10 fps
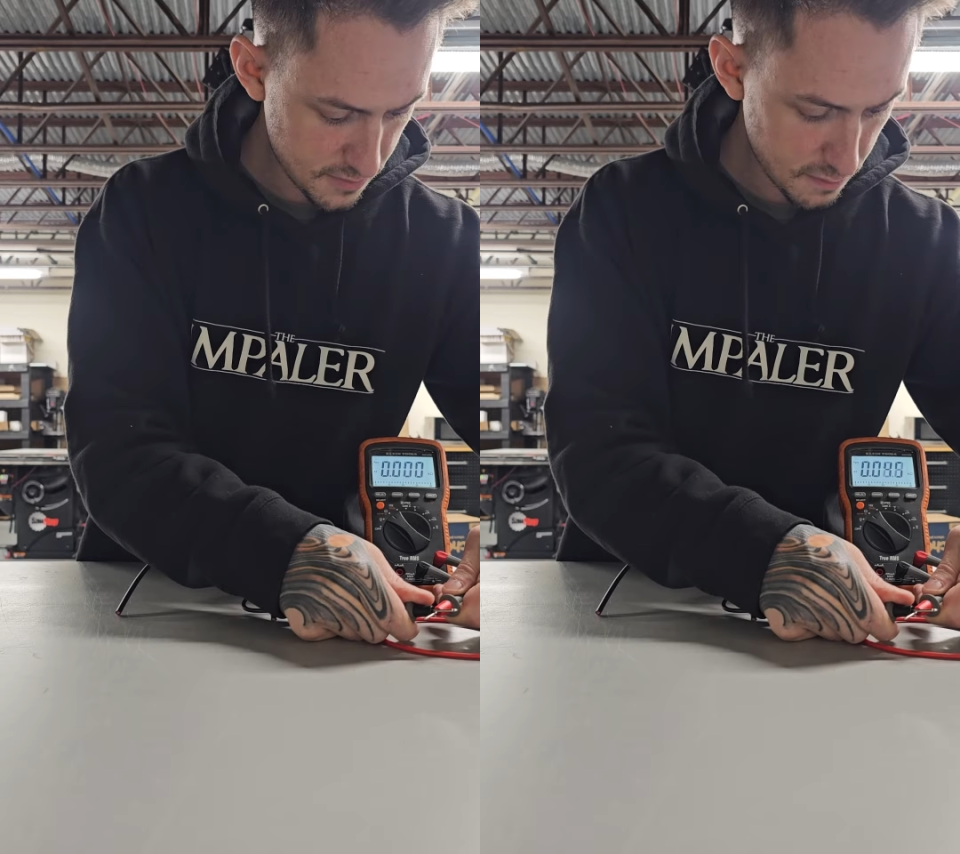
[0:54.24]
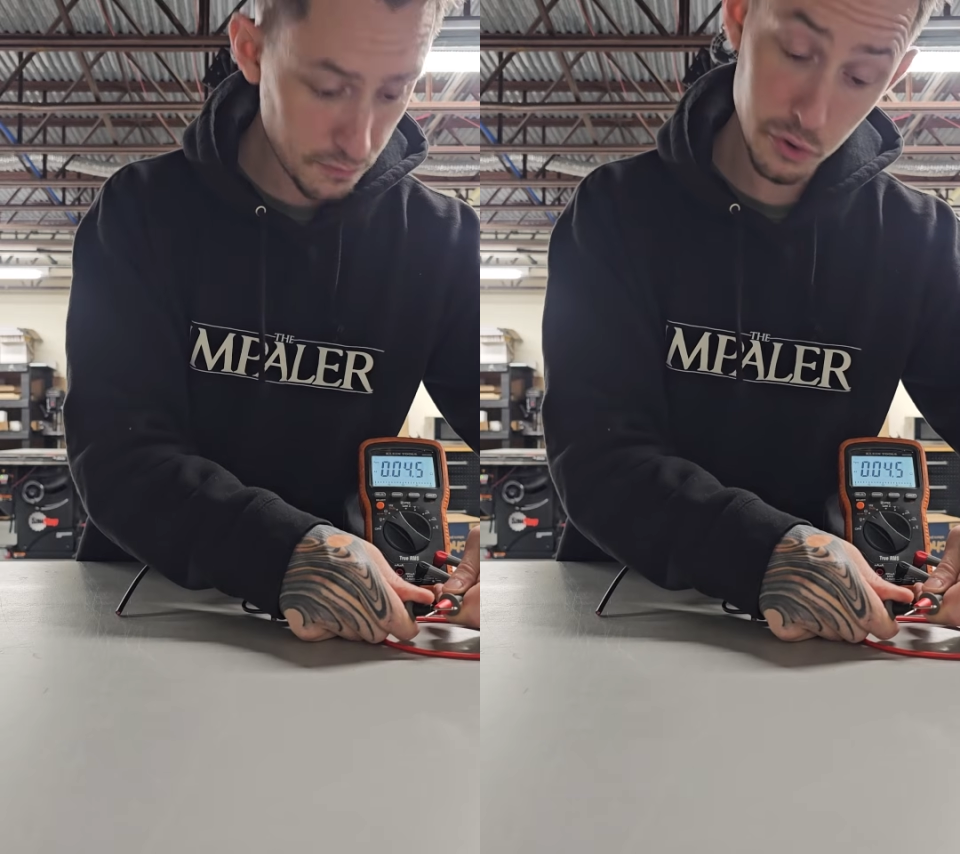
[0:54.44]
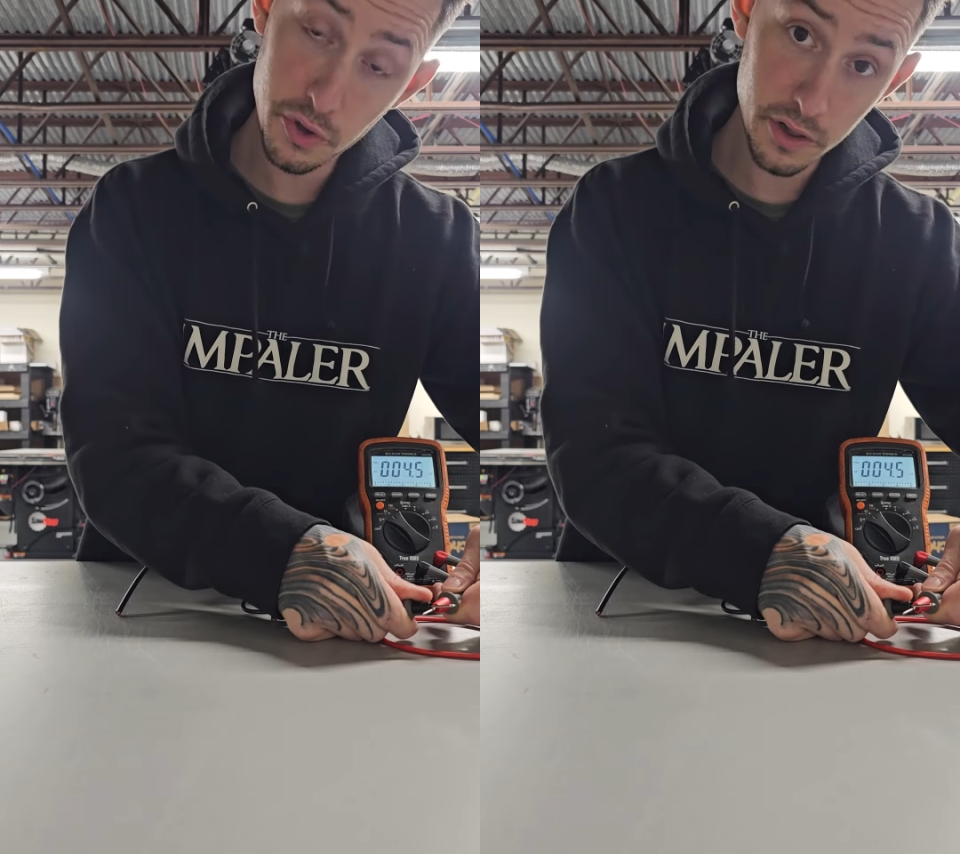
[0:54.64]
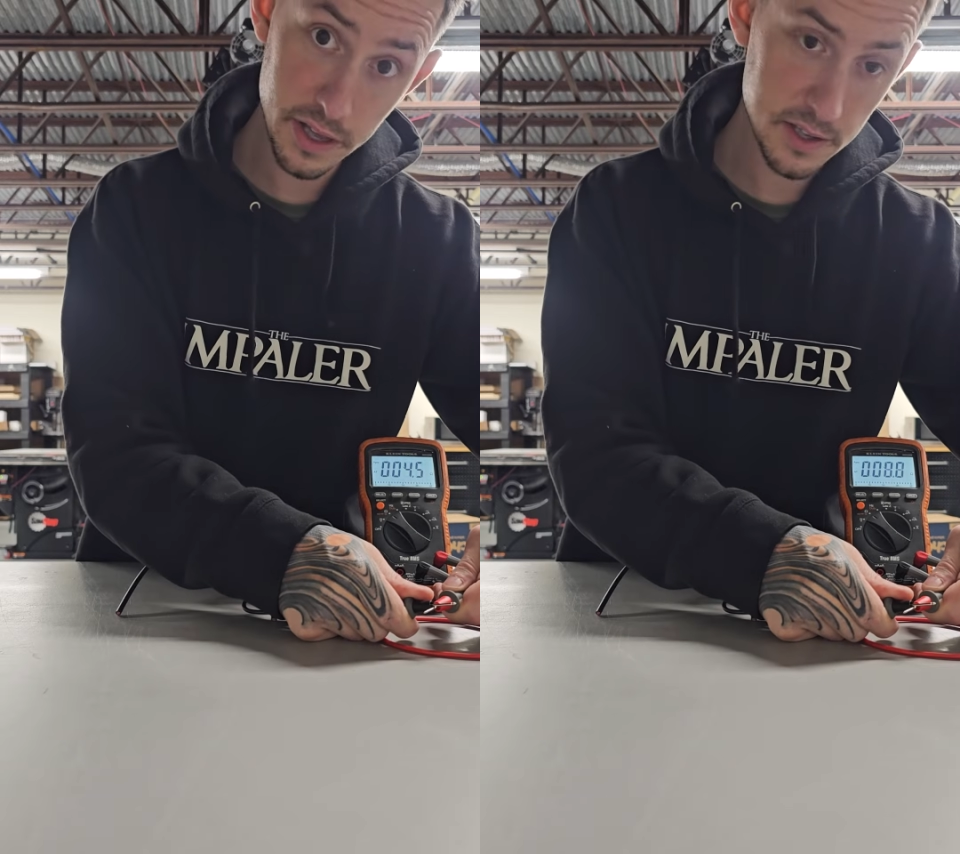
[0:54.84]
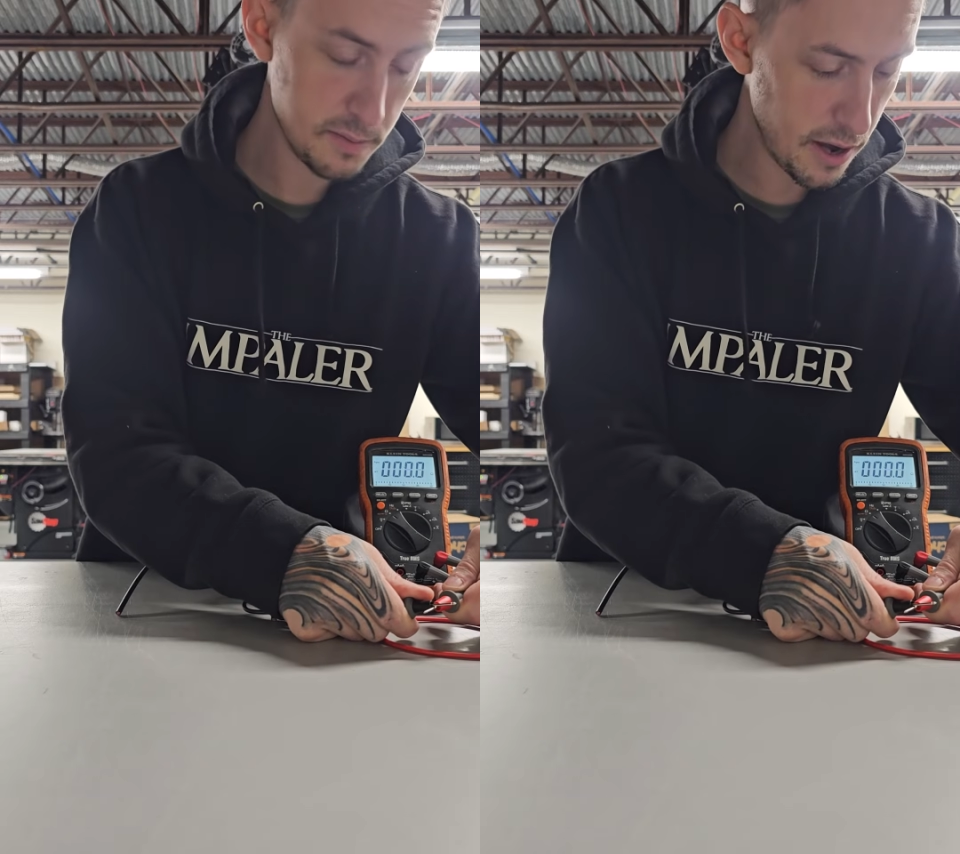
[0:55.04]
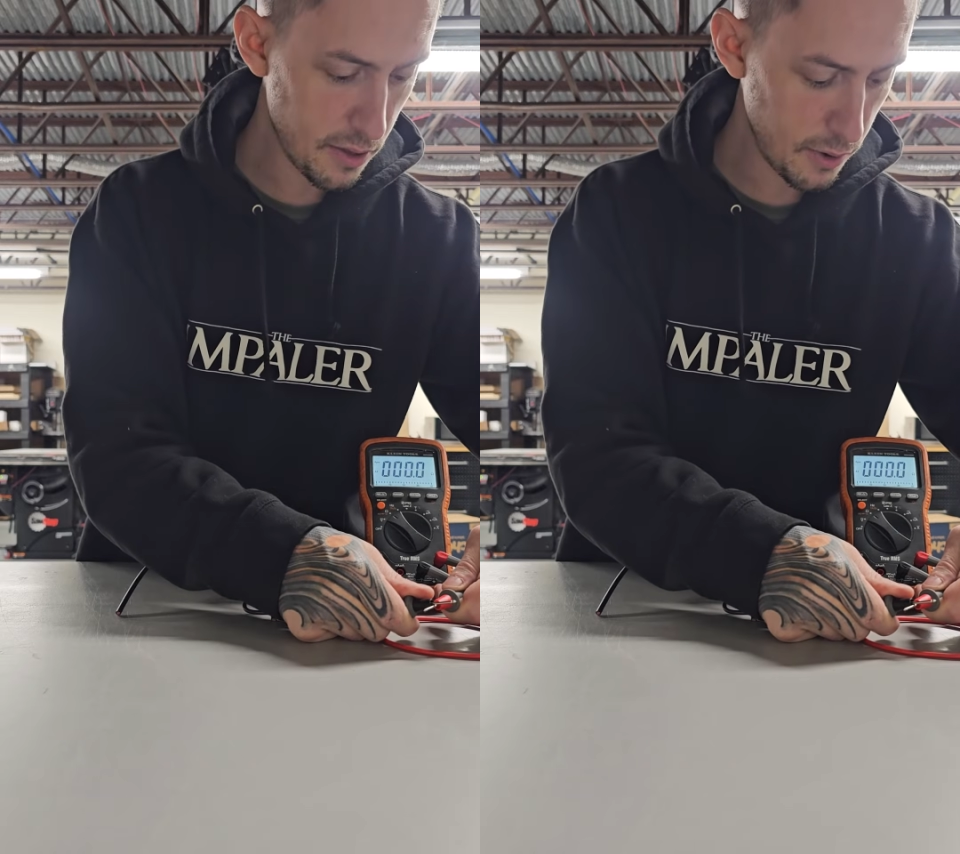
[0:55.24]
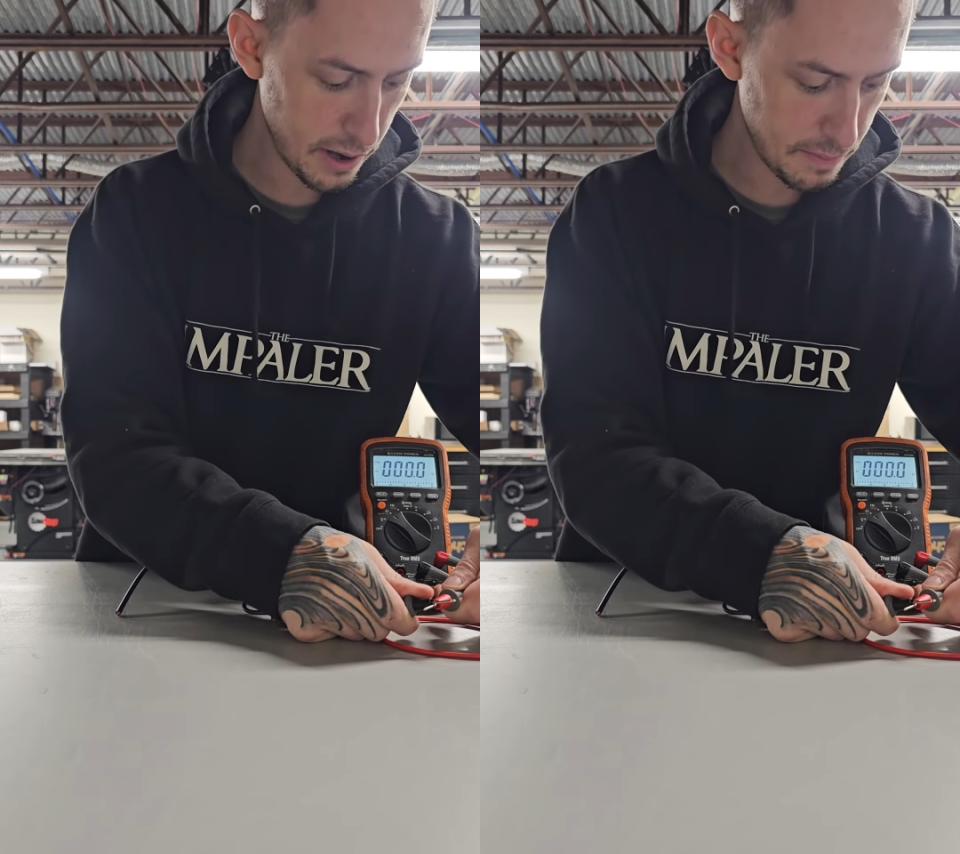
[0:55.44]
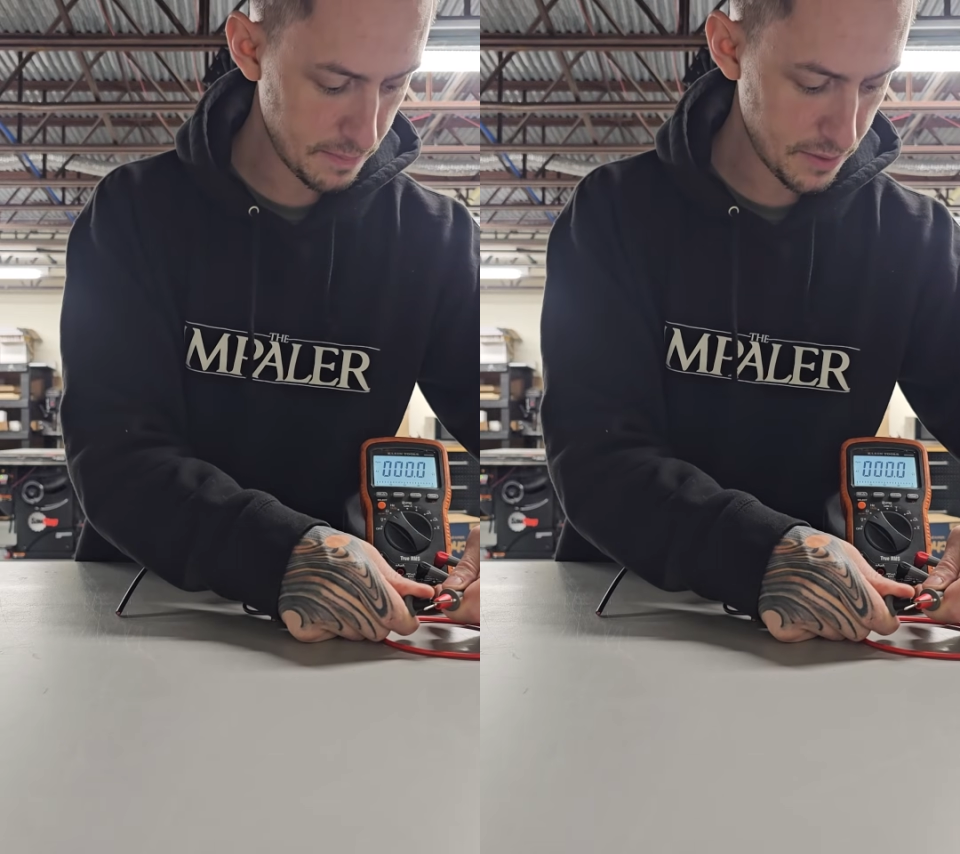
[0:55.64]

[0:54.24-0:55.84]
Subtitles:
Fluke leads, by the way.